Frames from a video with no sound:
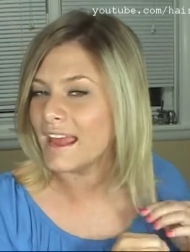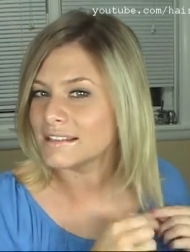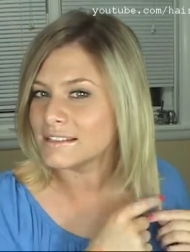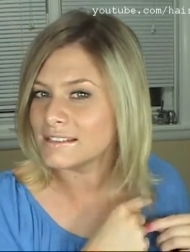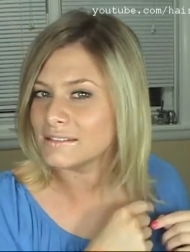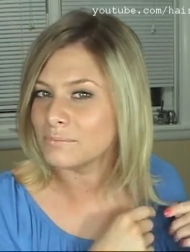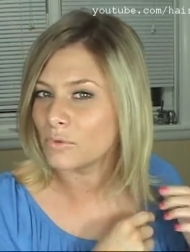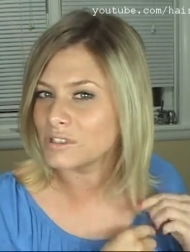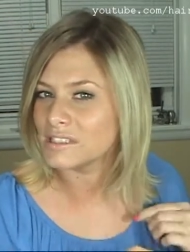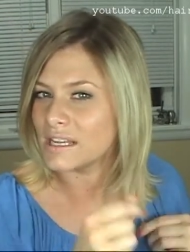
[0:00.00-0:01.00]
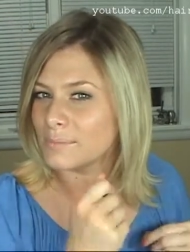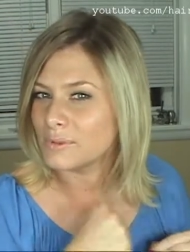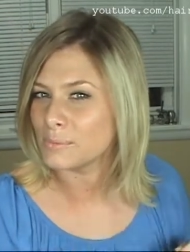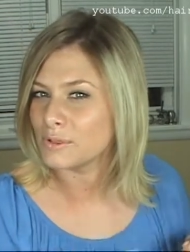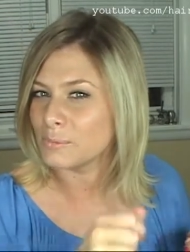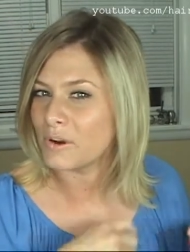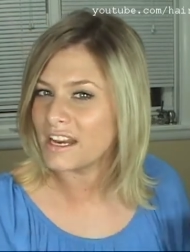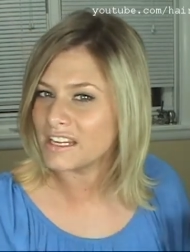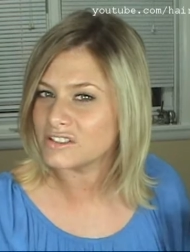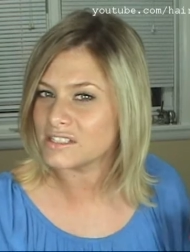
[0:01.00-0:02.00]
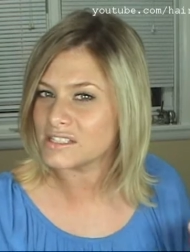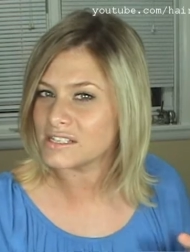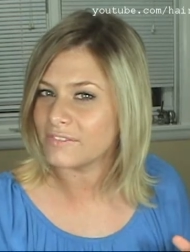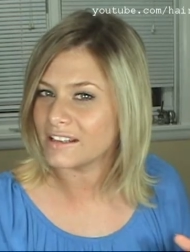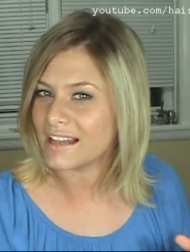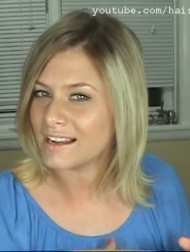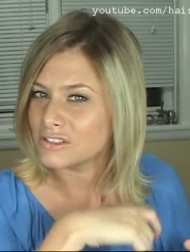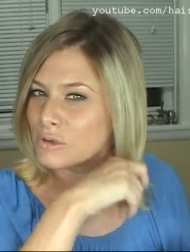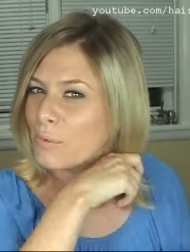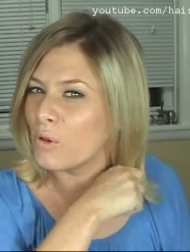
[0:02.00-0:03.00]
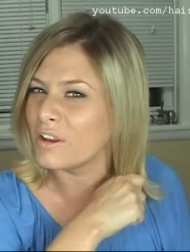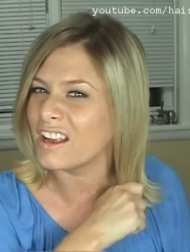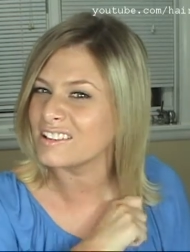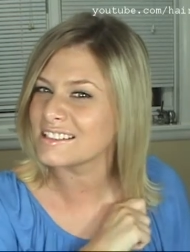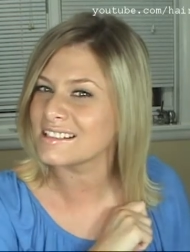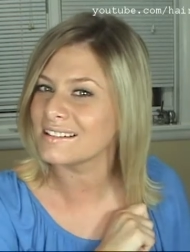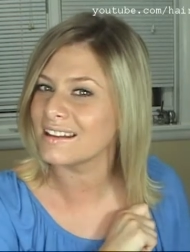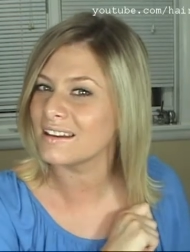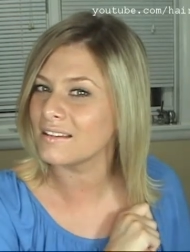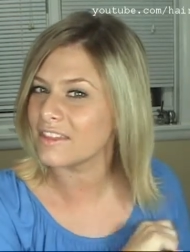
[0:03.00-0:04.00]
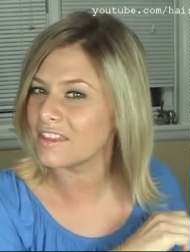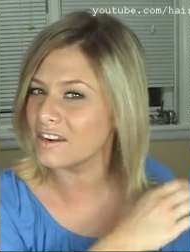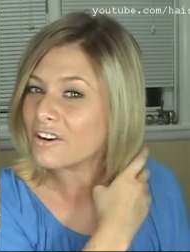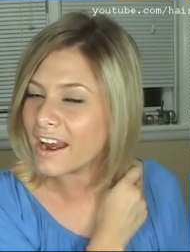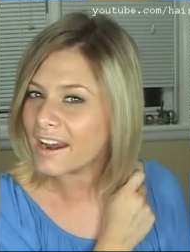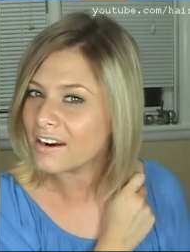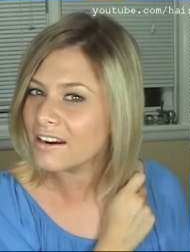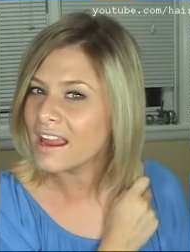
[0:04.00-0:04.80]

it's more susceptible to breakage and stuff like that because you're pulling on just thinner hair.